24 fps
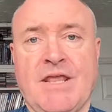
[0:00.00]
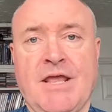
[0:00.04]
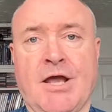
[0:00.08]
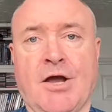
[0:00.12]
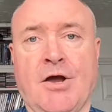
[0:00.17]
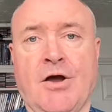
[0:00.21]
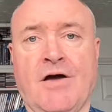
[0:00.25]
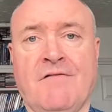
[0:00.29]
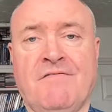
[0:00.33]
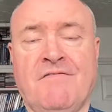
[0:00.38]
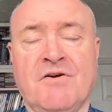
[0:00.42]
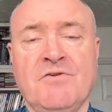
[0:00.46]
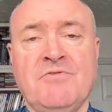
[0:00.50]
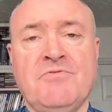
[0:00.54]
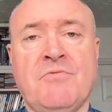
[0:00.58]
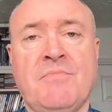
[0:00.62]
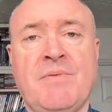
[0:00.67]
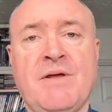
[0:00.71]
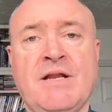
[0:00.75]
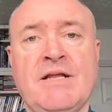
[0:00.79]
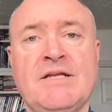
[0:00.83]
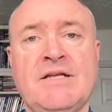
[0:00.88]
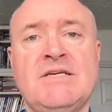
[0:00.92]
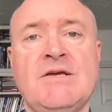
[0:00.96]
you know, a
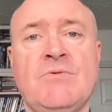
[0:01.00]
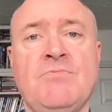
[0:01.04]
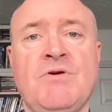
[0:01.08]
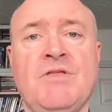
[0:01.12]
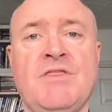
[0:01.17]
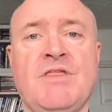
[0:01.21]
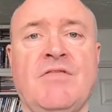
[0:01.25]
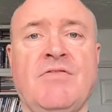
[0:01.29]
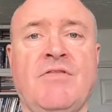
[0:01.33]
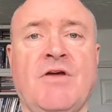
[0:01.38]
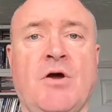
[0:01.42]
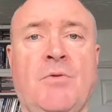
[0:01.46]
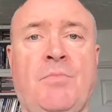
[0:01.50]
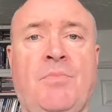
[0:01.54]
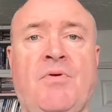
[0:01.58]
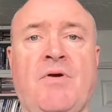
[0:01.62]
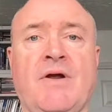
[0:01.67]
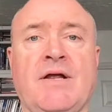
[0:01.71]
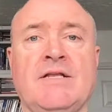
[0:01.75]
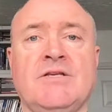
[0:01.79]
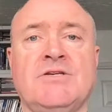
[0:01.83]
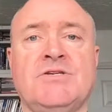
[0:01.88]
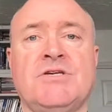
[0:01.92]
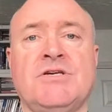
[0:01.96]
vulnerability within the
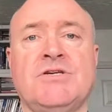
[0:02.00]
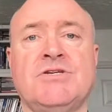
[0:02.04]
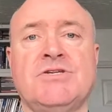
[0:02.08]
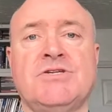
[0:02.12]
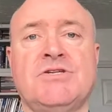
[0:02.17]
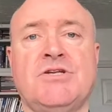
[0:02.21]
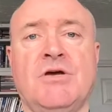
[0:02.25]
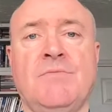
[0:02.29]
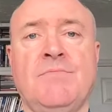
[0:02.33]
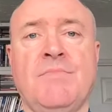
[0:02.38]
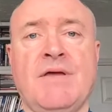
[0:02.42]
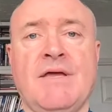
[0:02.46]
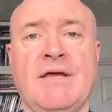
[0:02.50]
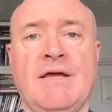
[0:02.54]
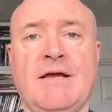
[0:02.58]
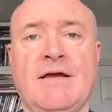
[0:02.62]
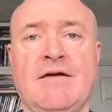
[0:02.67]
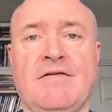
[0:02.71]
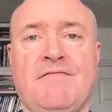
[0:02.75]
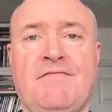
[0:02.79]
operating system,